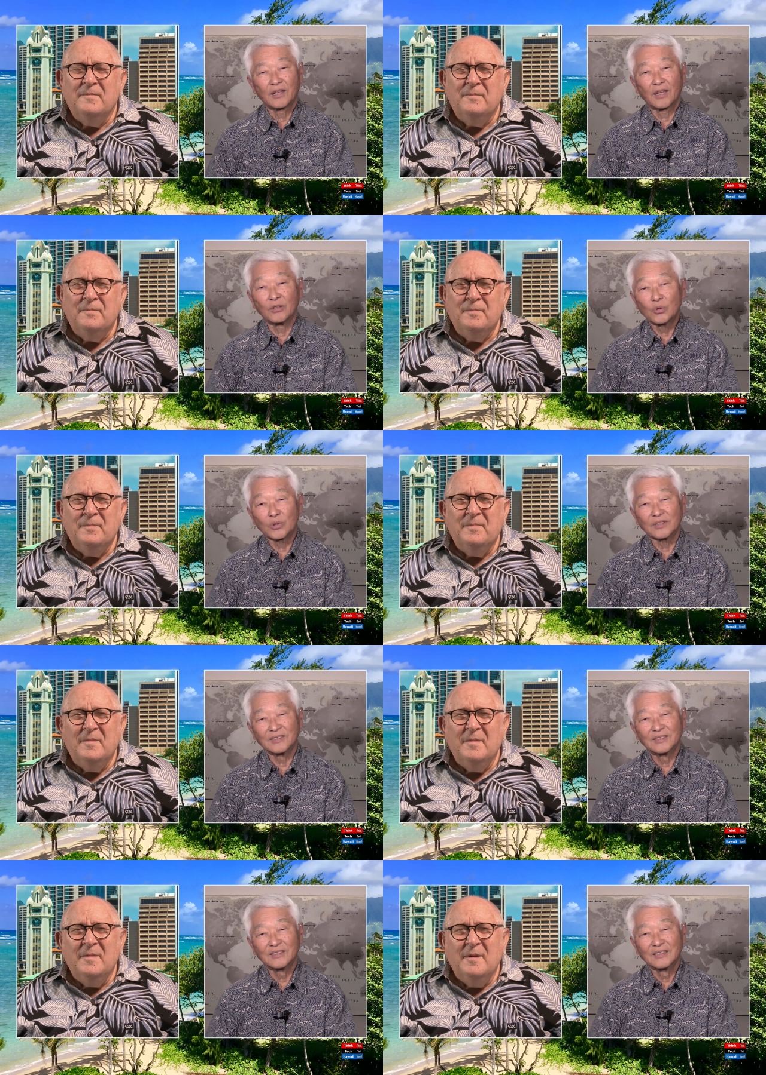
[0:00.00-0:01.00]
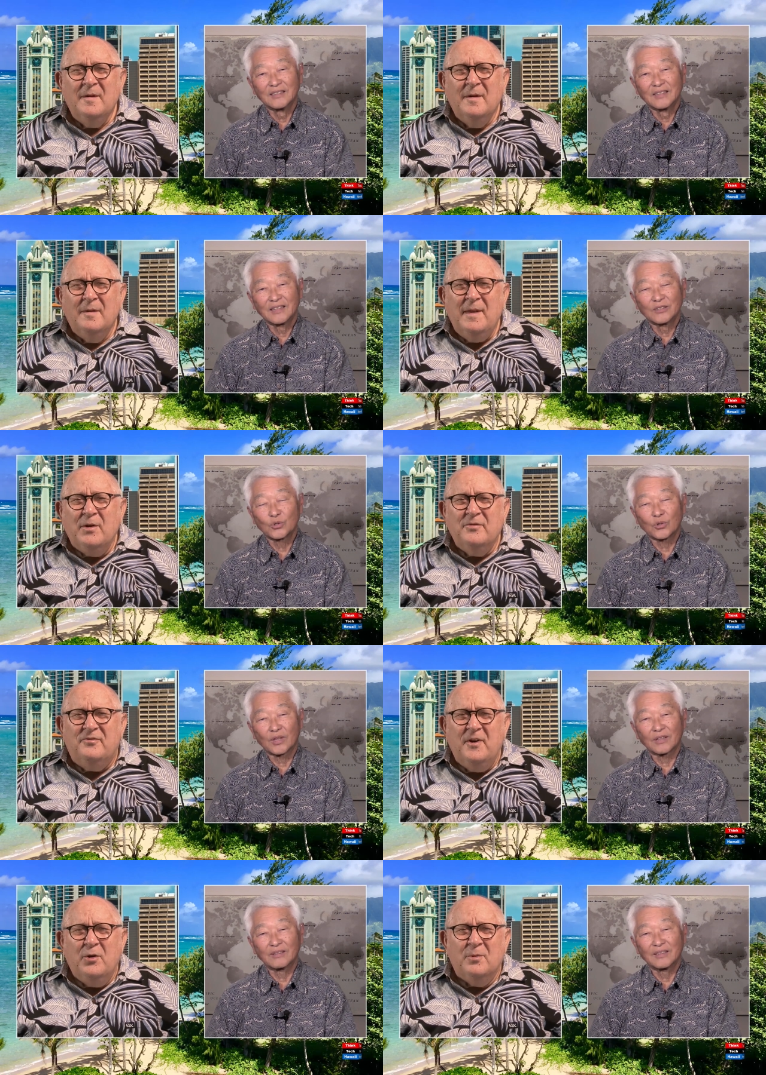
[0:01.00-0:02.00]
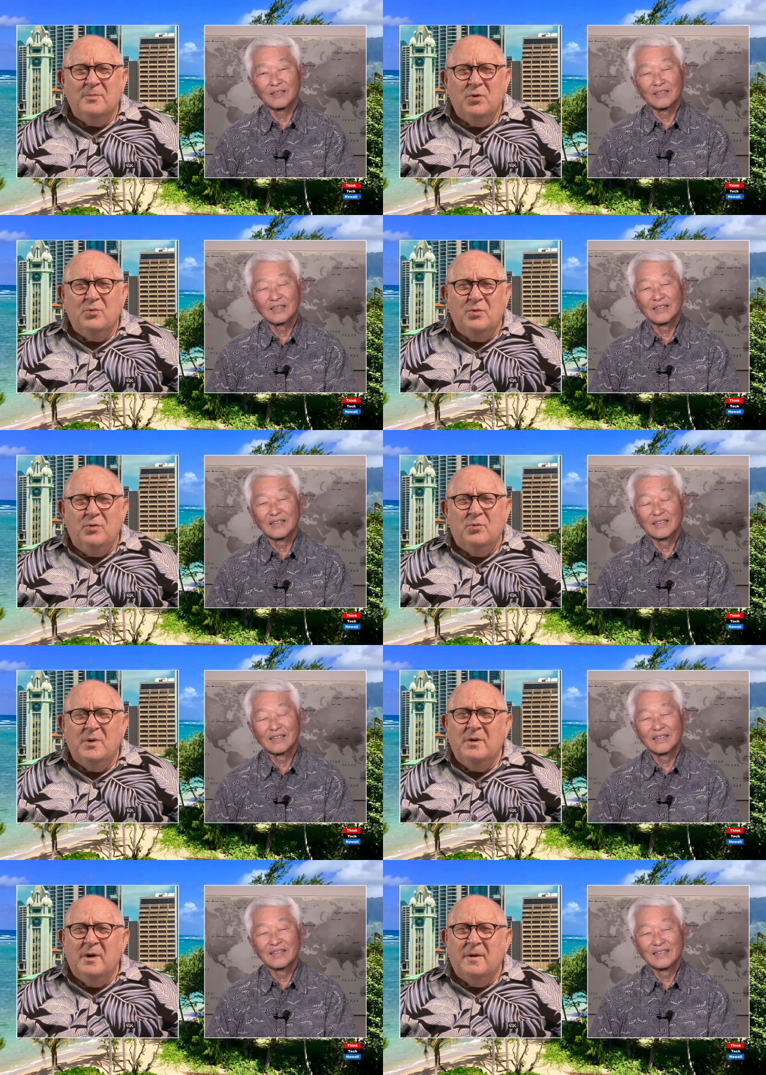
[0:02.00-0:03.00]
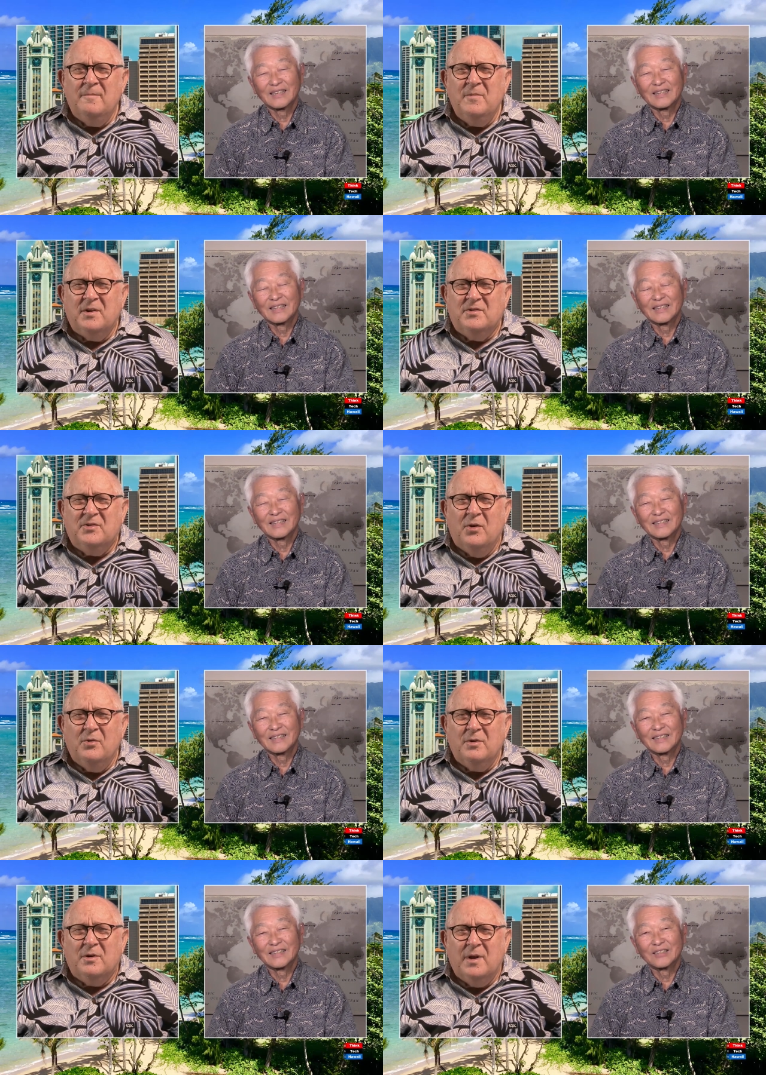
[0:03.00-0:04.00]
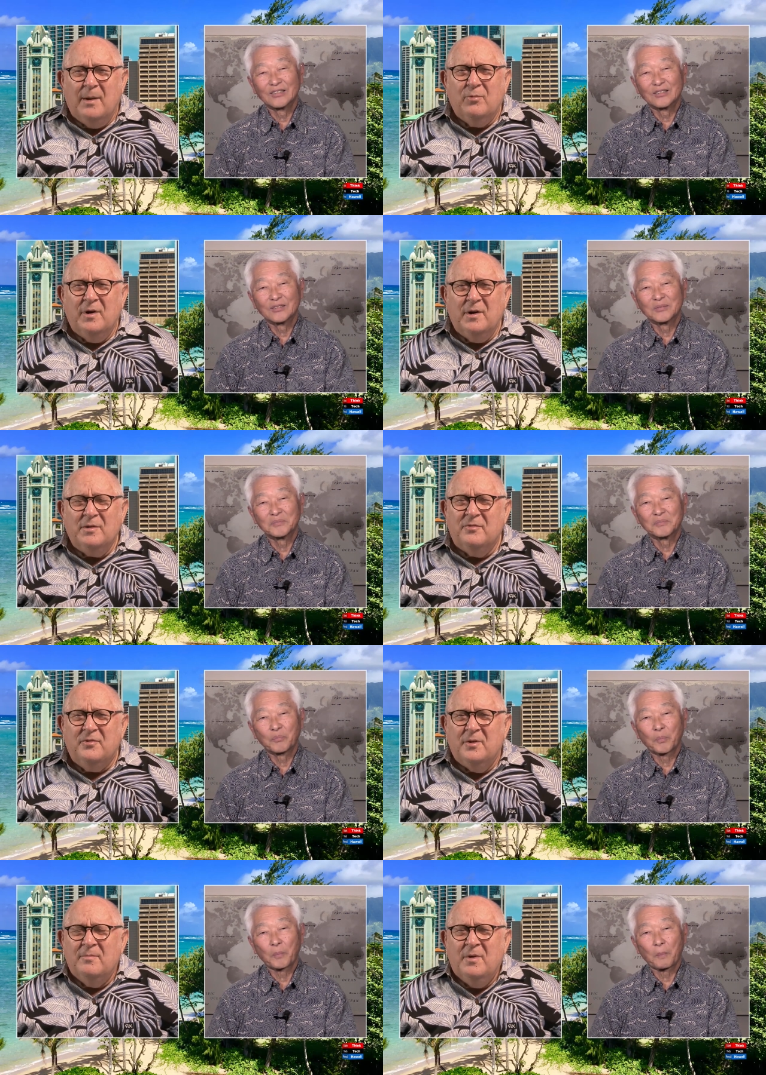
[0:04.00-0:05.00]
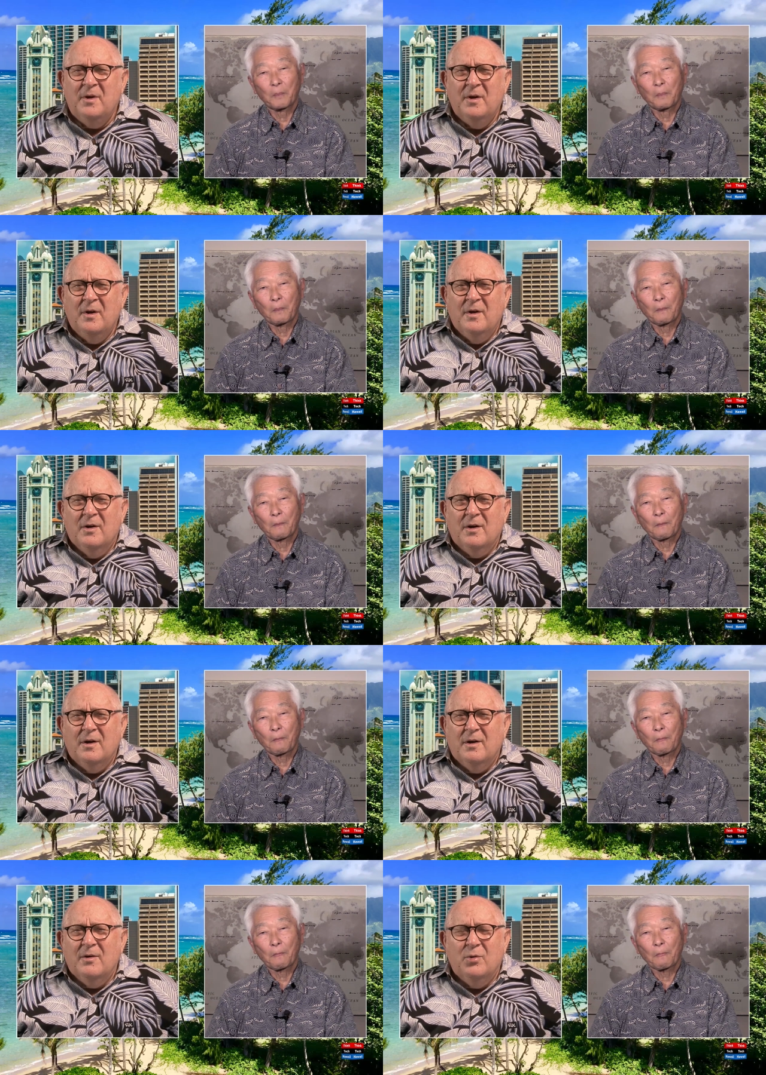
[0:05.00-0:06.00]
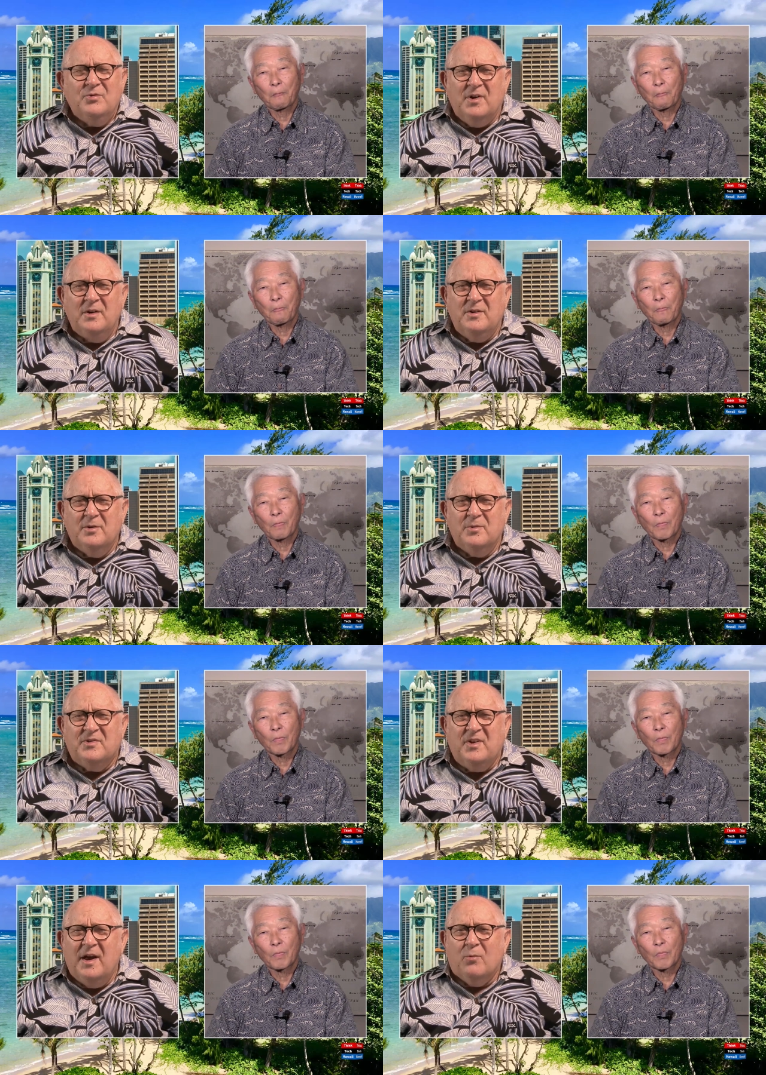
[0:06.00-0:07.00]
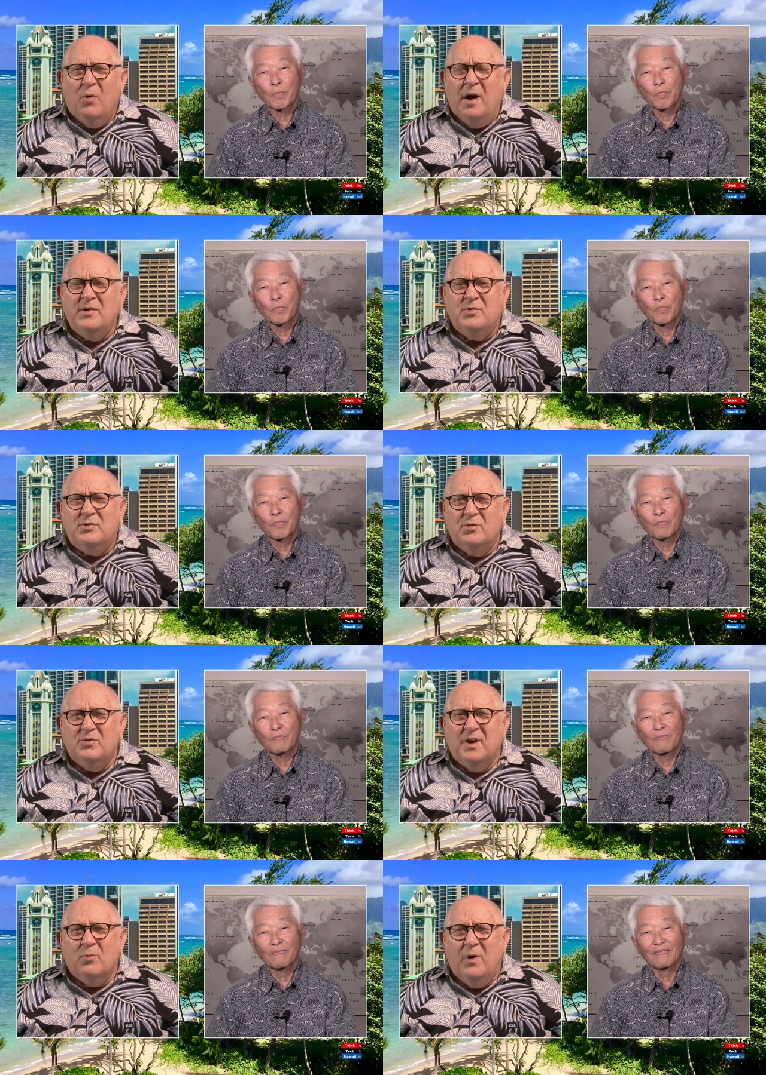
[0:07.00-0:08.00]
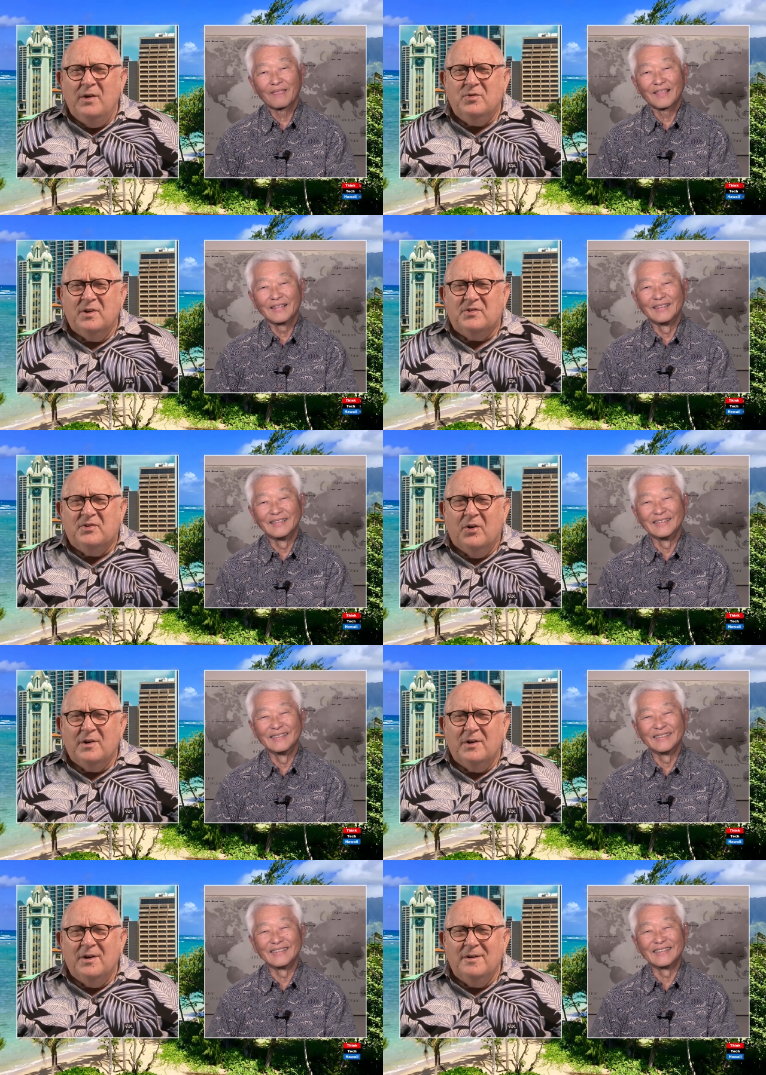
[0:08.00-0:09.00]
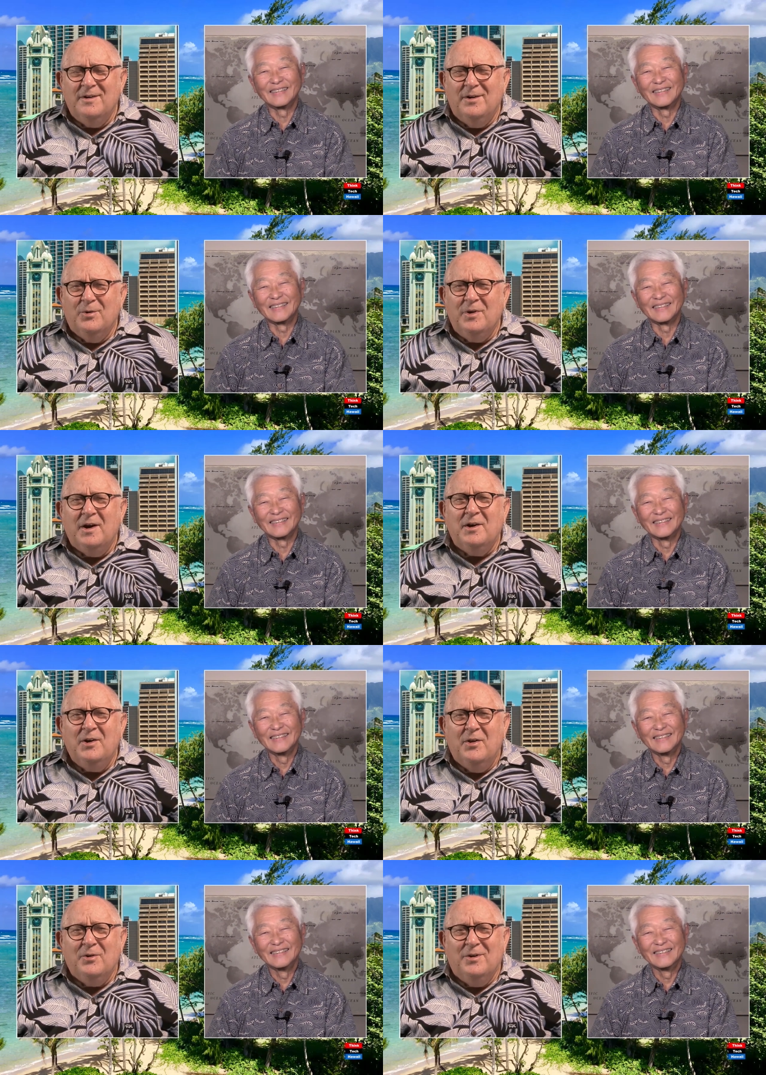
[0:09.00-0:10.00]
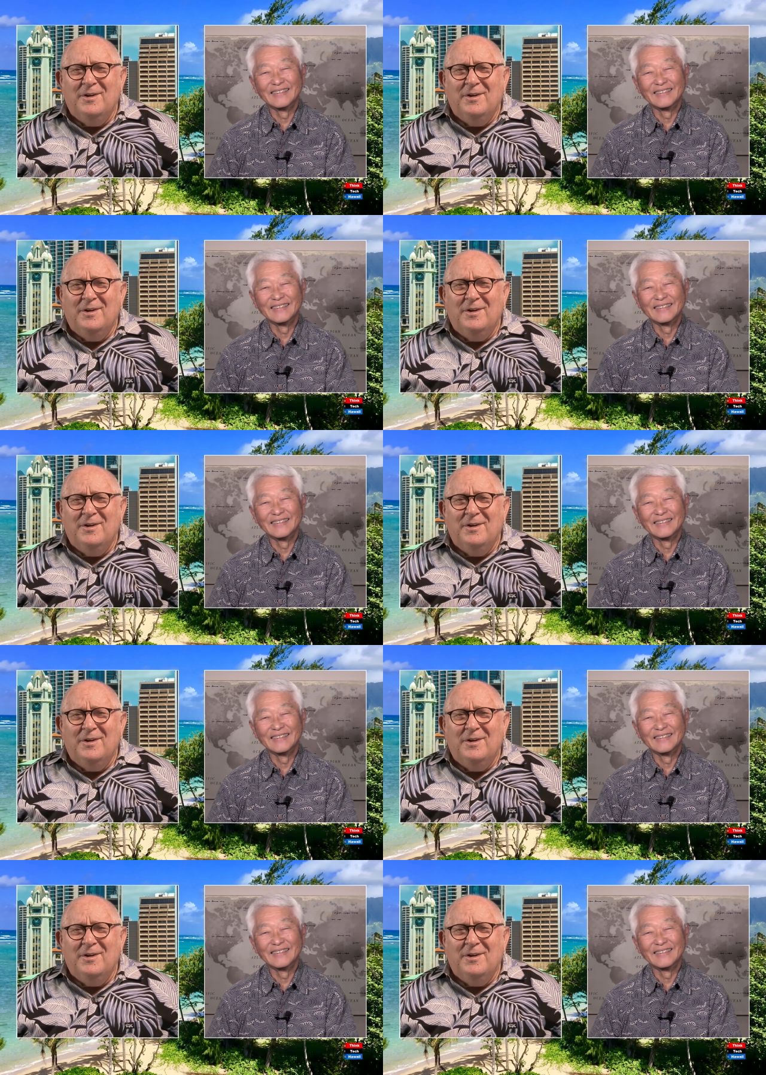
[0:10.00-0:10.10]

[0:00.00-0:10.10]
Speaker 1: and do it.
Speaker 2: Now, so the film, you, you and uh, Nick Stone collaborate on the film. Uh, whose idea was that? Why did you do that? Why did you get started on you know yet another